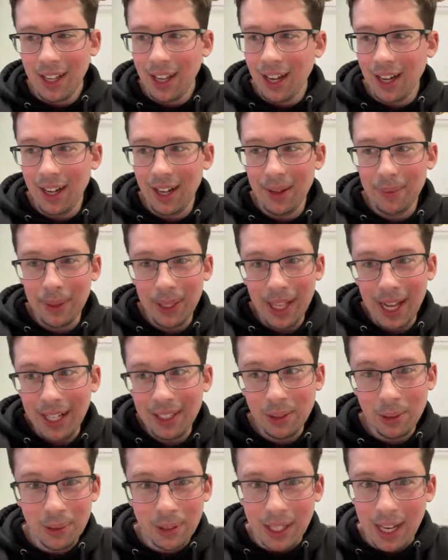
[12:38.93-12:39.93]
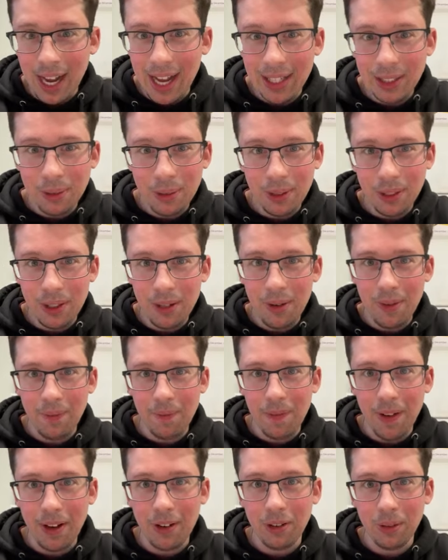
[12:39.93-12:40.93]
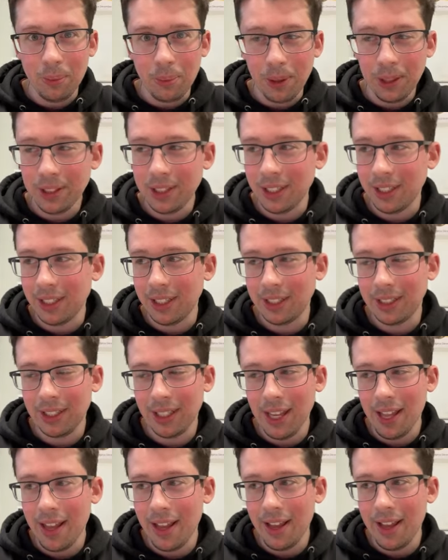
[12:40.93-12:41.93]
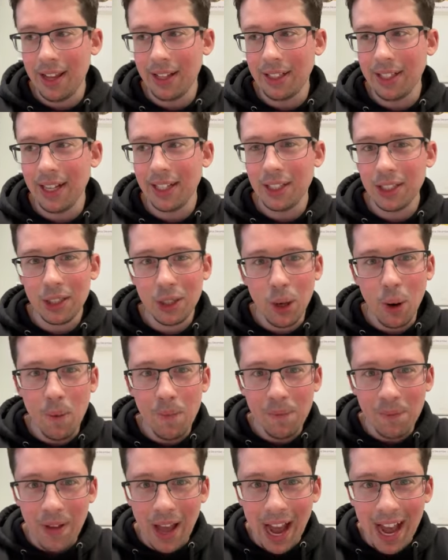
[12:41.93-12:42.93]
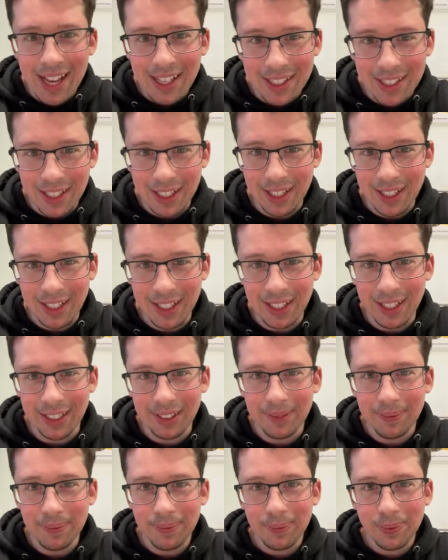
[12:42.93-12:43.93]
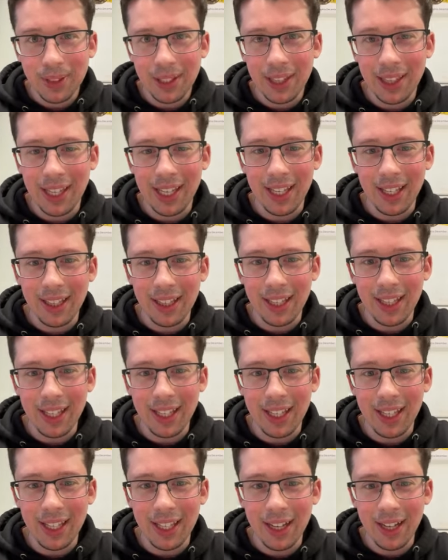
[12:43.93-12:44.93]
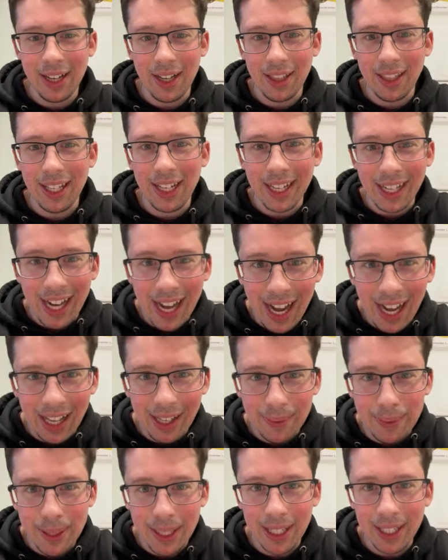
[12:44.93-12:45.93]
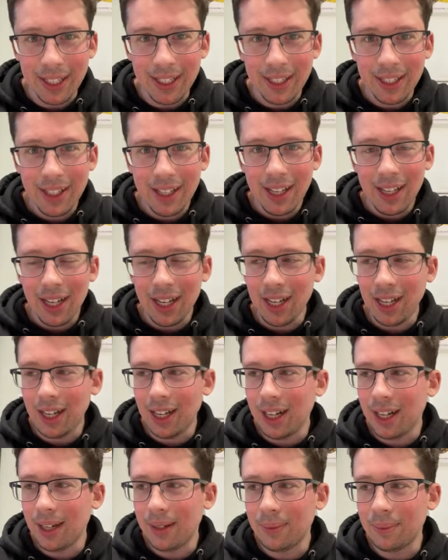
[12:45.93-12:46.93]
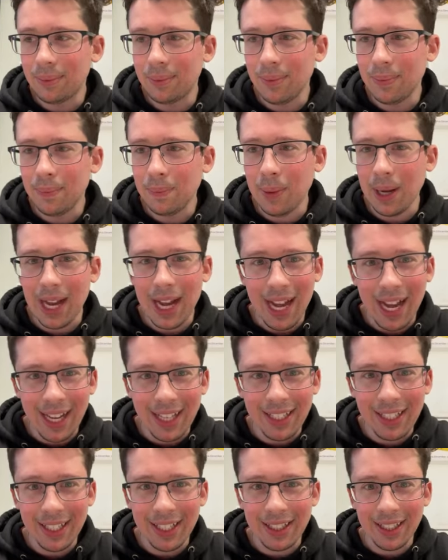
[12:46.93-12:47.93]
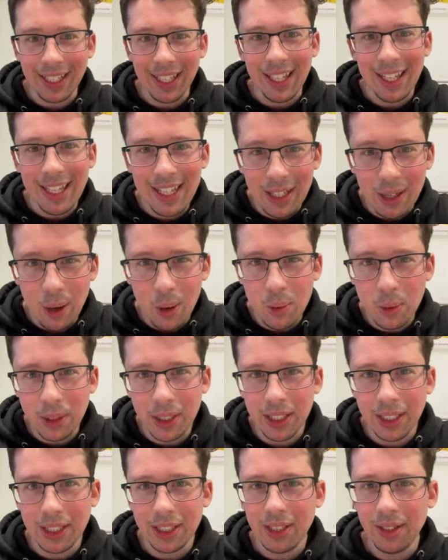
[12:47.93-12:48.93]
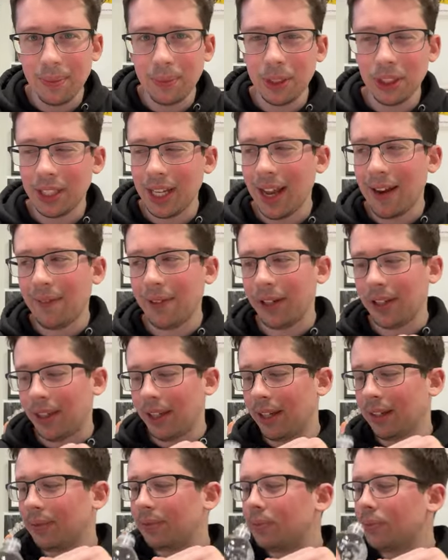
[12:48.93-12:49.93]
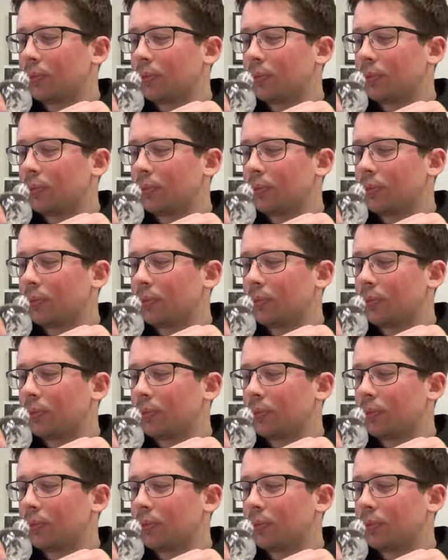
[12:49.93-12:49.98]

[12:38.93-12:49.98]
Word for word: Um, and that's what guys would do in federal prison. It's it, it's so fascinating the the uh, the economy, um, behind it, the ecosystem, just everything.